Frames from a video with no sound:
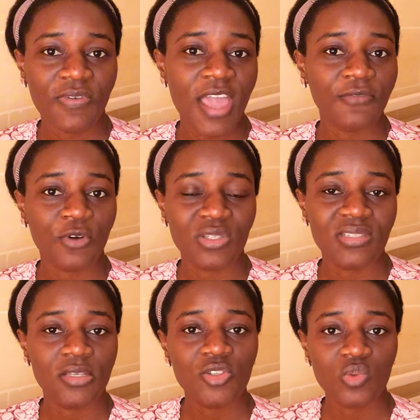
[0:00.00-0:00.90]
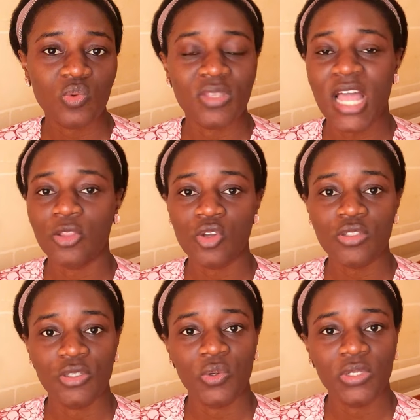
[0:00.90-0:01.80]
5 or 6 schools are
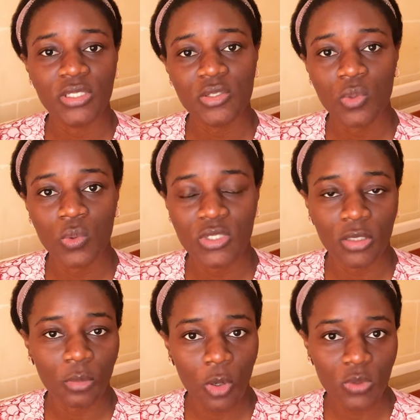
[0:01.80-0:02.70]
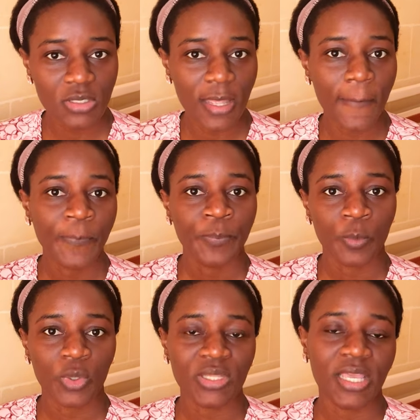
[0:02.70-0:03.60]
not the only schools in Malta,
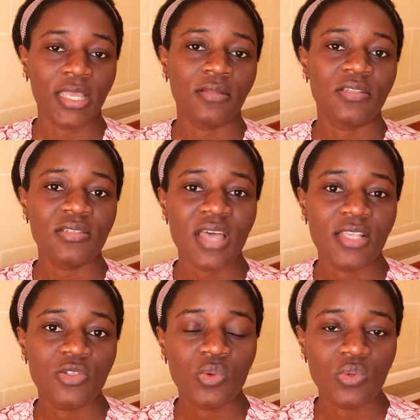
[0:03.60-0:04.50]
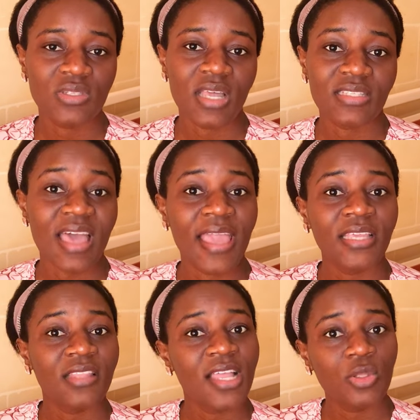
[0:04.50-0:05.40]
but then these are schools that I
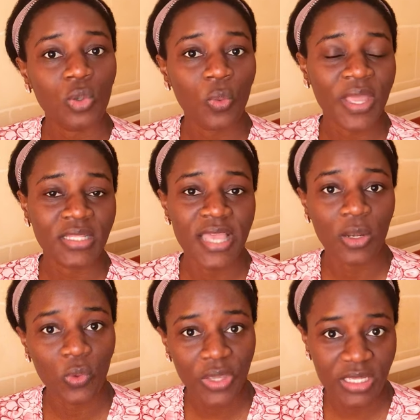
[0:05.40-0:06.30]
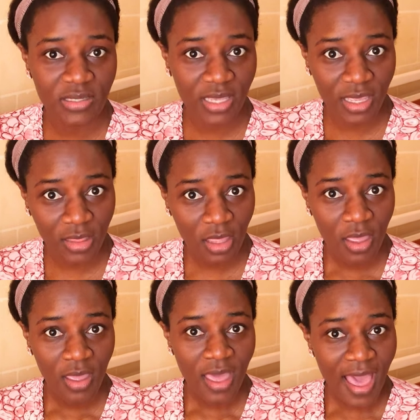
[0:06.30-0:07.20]
either know where they are located
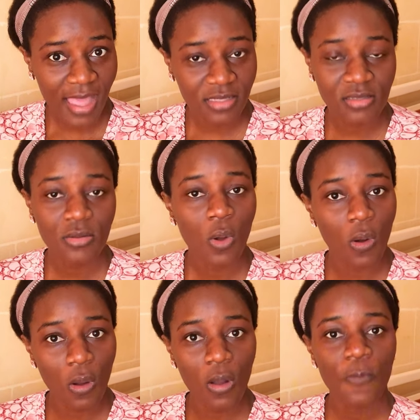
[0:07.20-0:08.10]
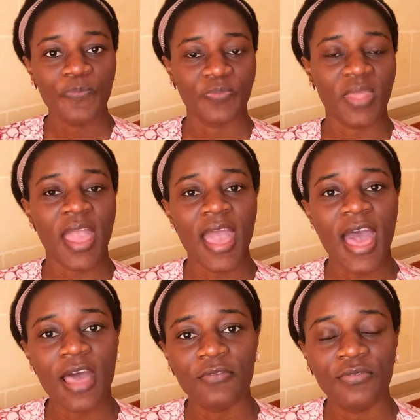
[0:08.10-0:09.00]
at, or I
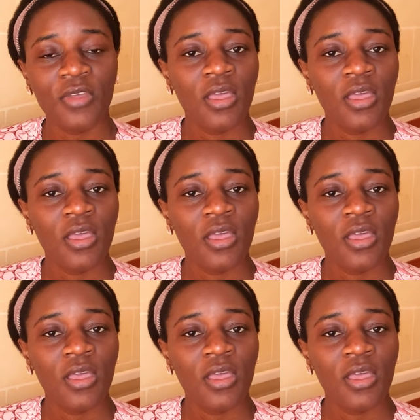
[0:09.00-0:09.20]
have